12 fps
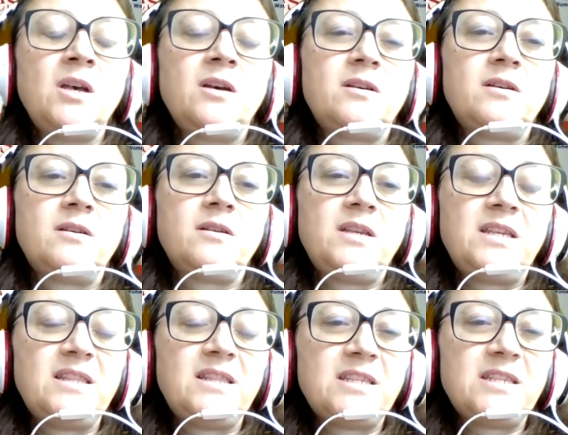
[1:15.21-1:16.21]

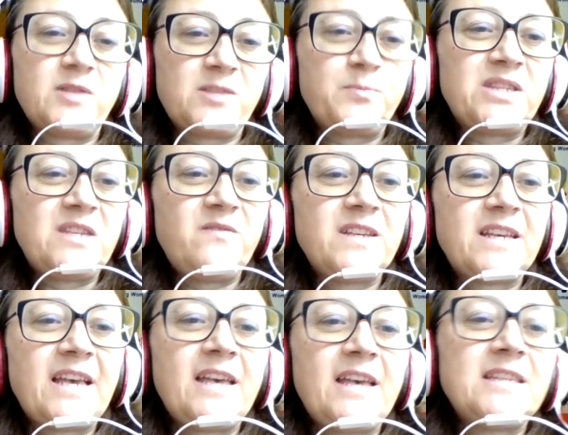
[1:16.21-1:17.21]
In this specific
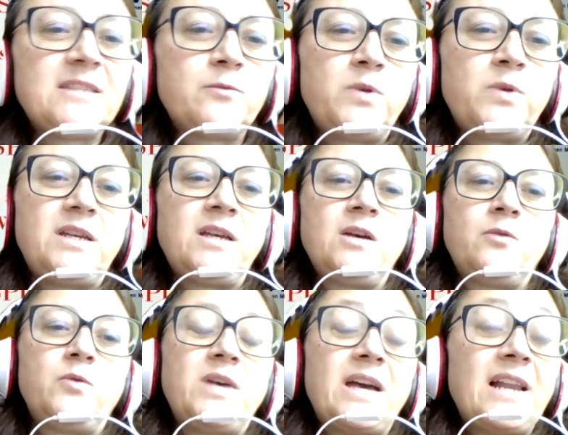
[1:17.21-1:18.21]
case, we
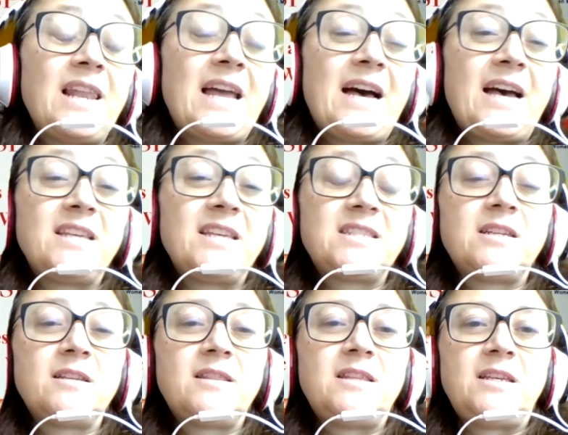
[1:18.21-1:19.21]
analyzed
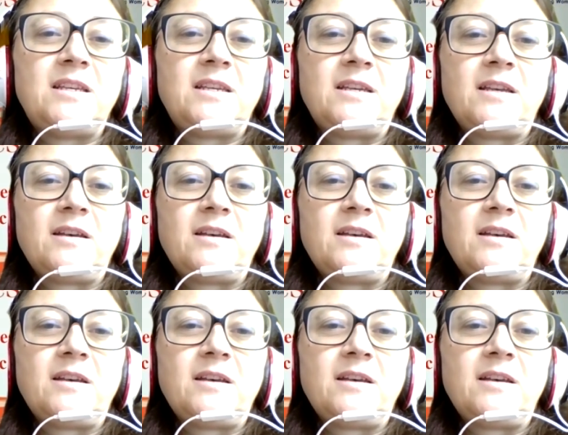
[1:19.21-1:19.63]
the